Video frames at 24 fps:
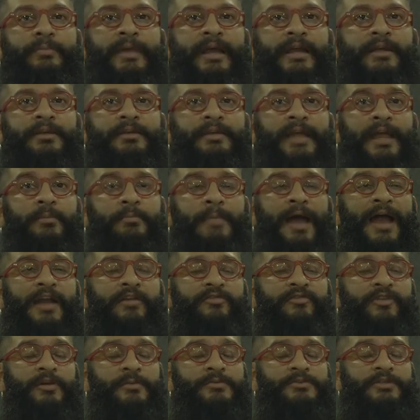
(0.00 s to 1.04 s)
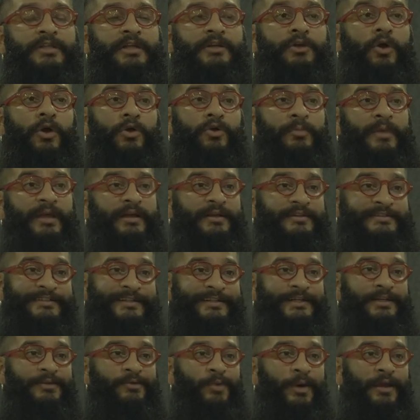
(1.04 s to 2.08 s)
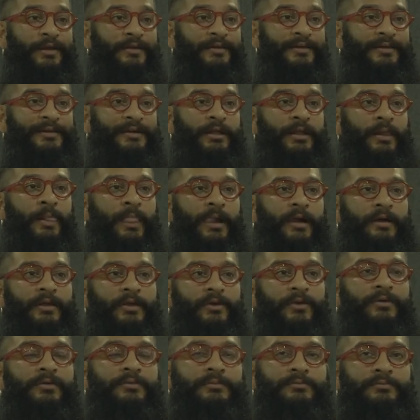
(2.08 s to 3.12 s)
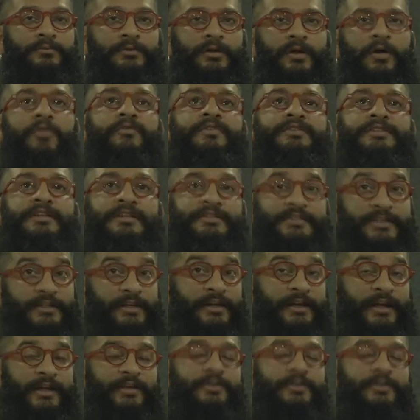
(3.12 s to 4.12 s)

make 10 bad films than not to make a single one you know obviously it's a